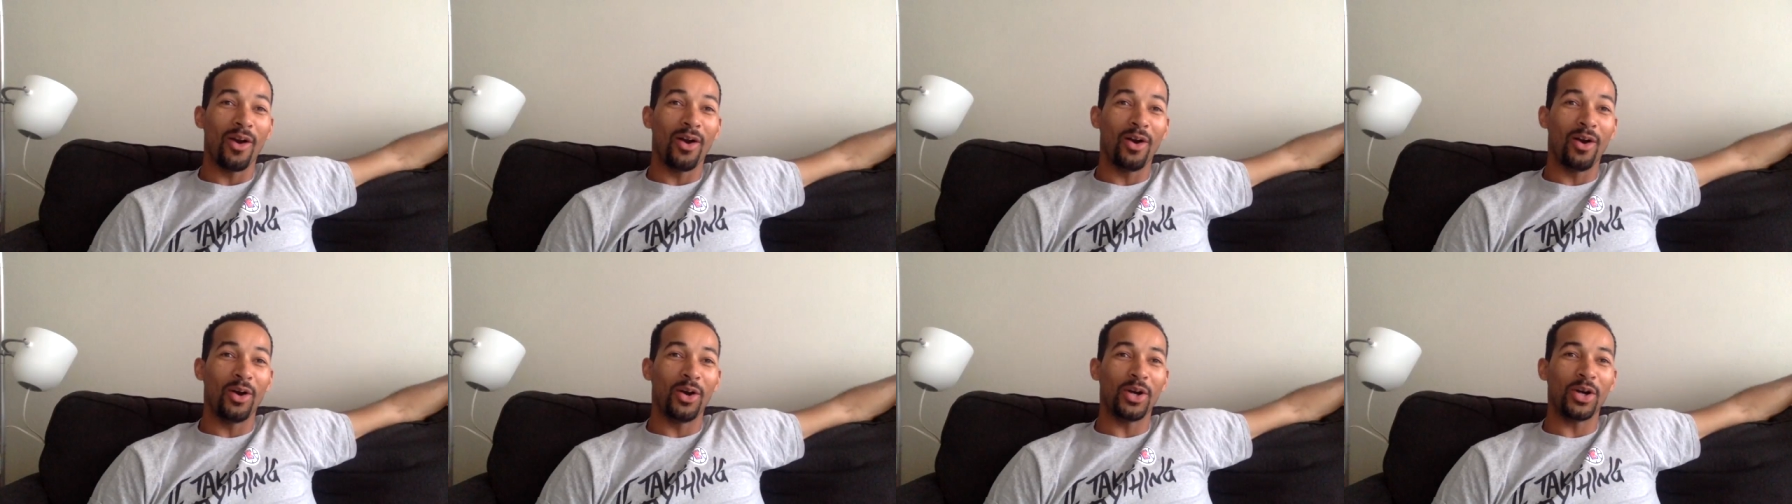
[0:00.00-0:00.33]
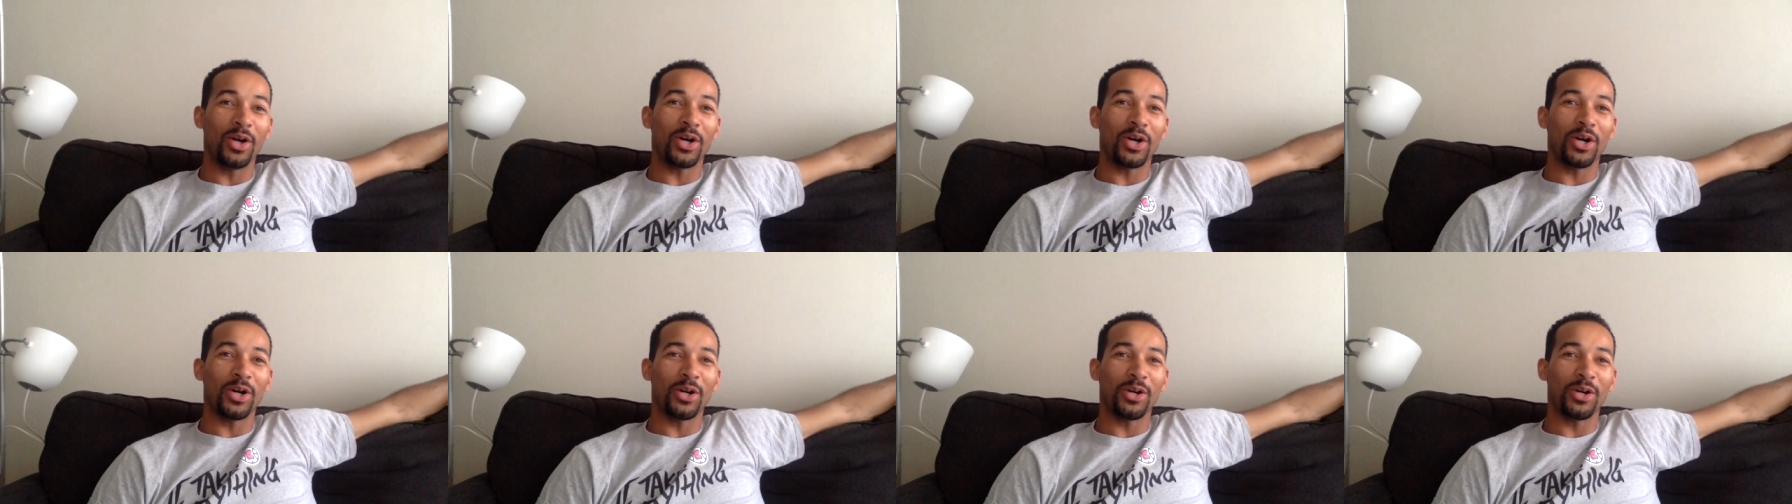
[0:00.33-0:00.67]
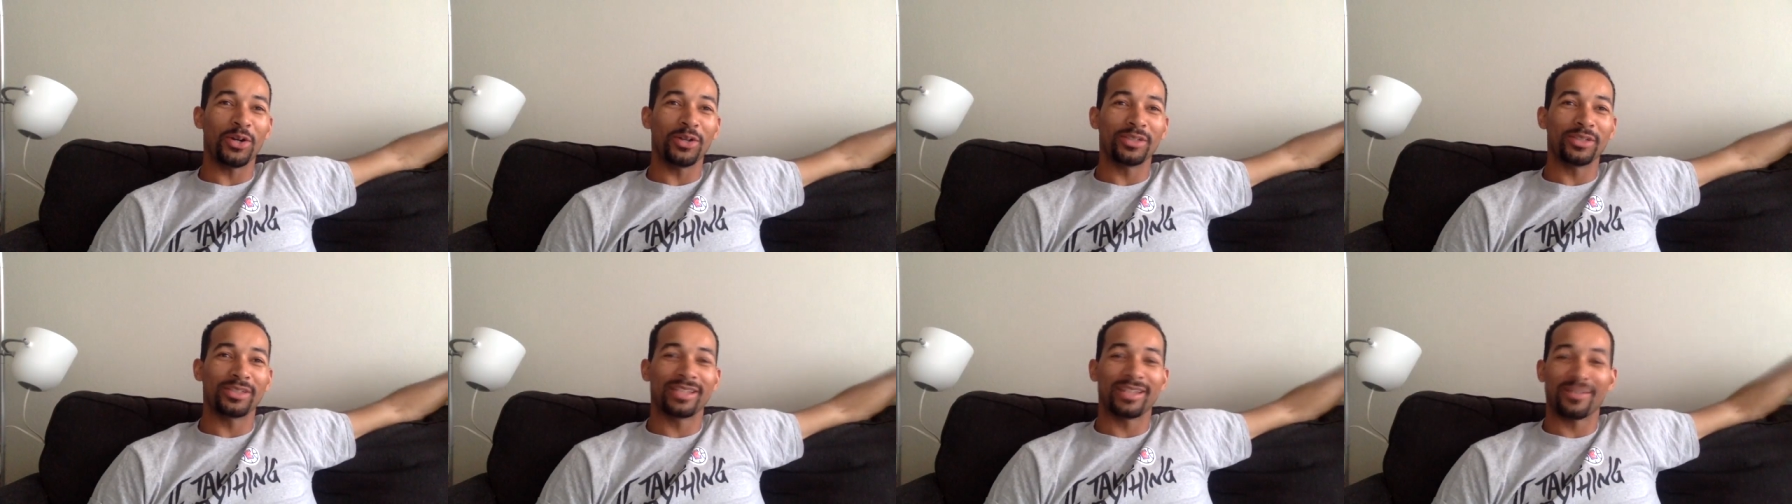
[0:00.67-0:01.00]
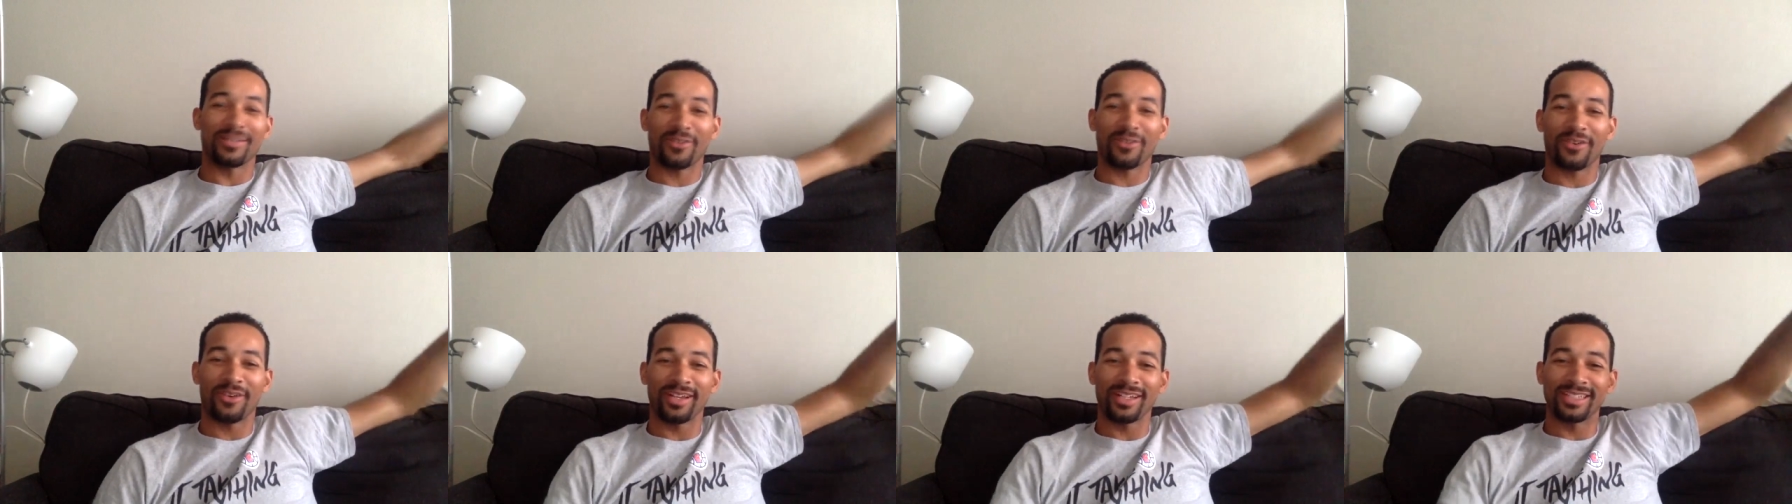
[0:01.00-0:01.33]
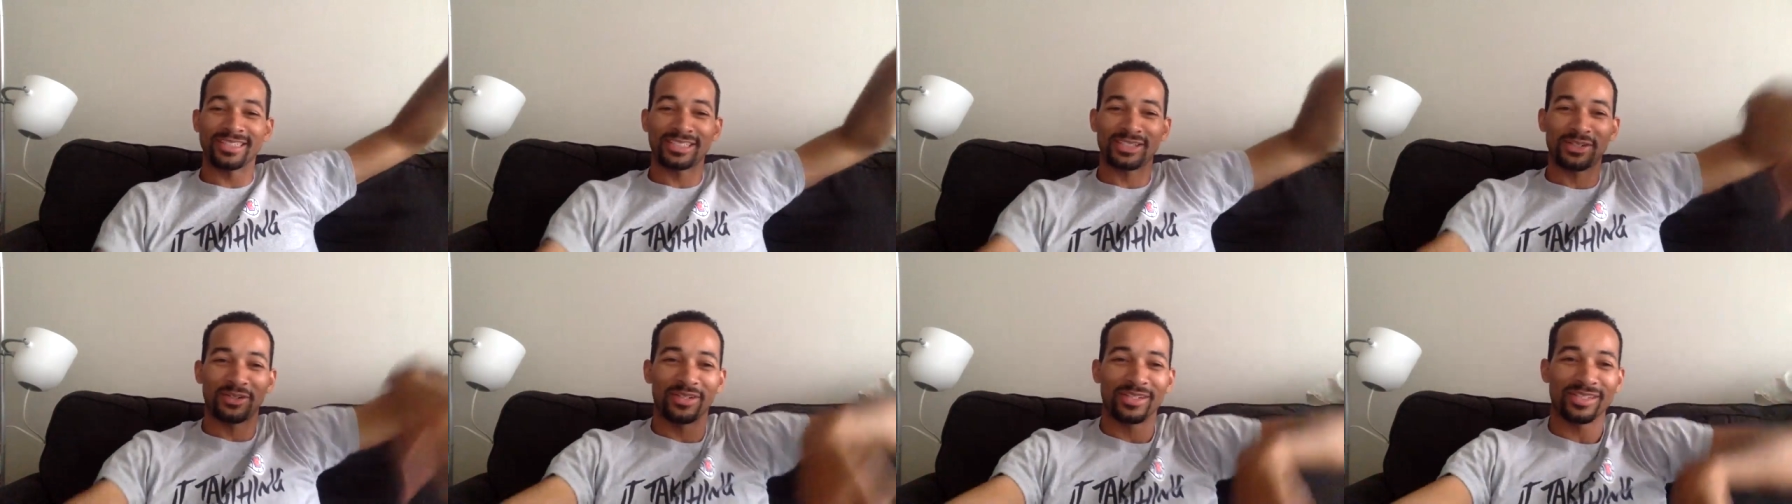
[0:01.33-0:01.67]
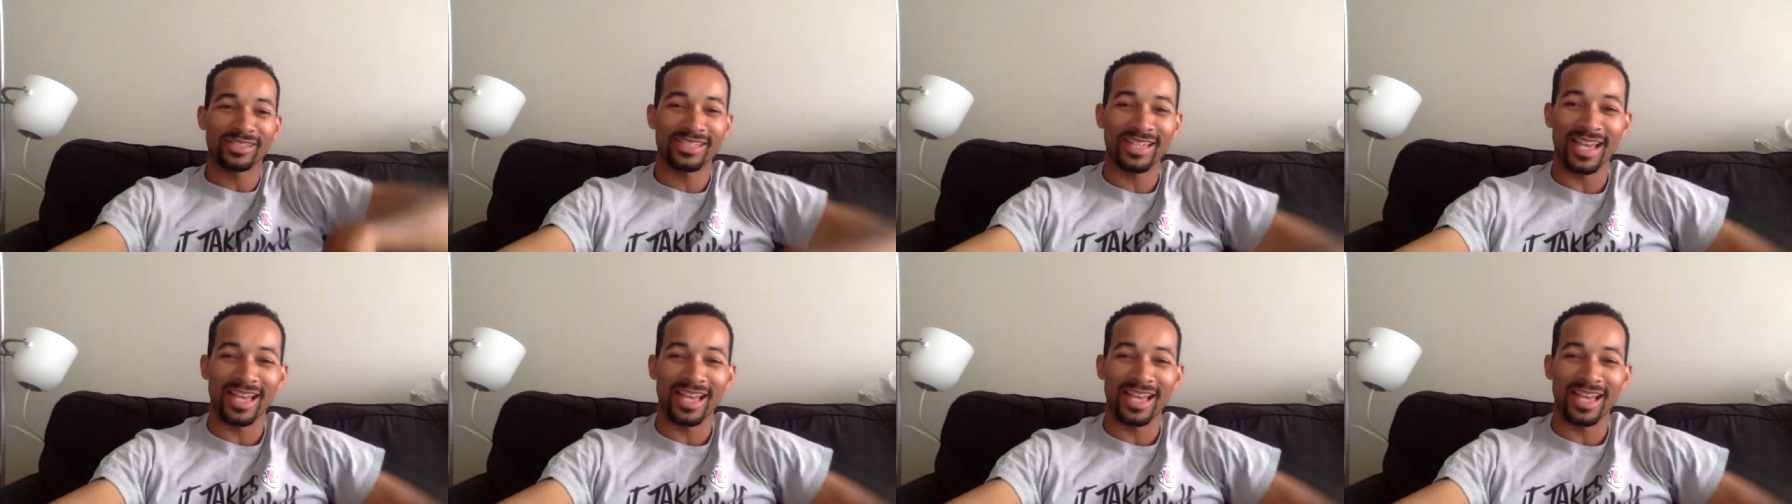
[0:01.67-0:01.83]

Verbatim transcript: Oh, Jeff Green showing